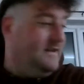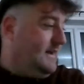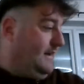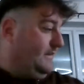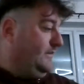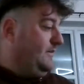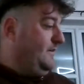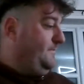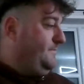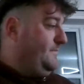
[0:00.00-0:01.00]
and it's
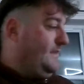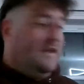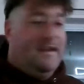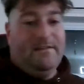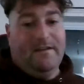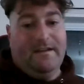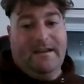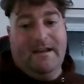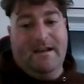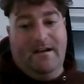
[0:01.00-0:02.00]
like the heater.
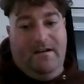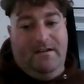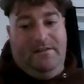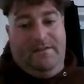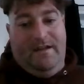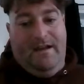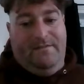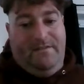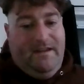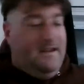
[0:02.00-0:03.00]
Yeah, I used to
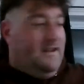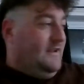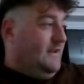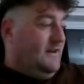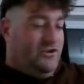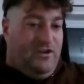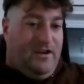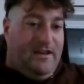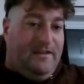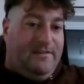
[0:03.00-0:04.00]
have the
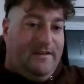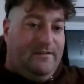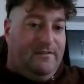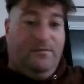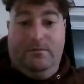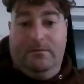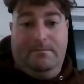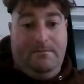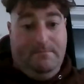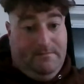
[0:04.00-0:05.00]
electric heater to warm
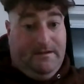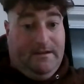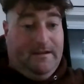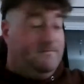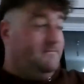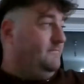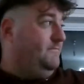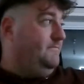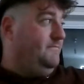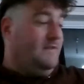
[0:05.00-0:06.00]
up my
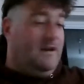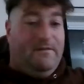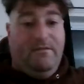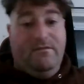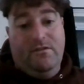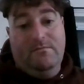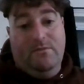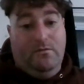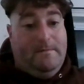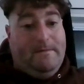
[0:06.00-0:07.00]
living room
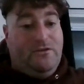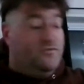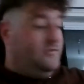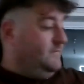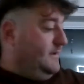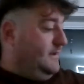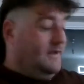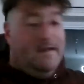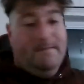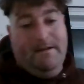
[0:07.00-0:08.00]
or my bedroom,
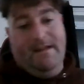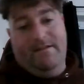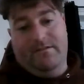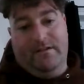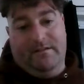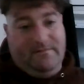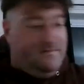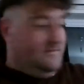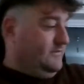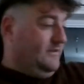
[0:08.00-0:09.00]
but now I've got
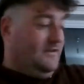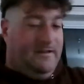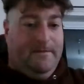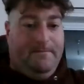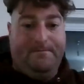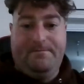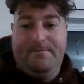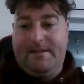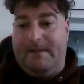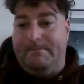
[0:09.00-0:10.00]
like a
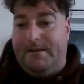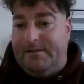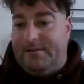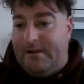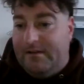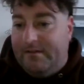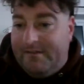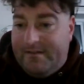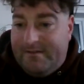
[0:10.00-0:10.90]
camping stove,